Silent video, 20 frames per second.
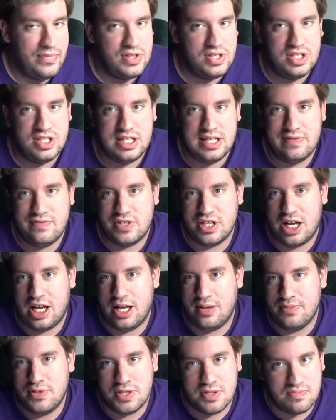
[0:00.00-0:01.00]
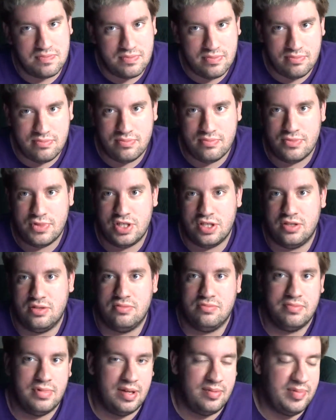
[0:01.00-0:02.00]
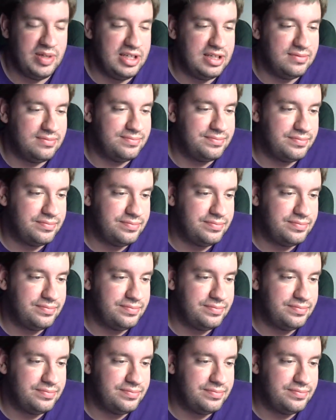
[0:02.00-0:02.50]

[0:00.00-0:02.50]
Steve Jobs, too. I mean,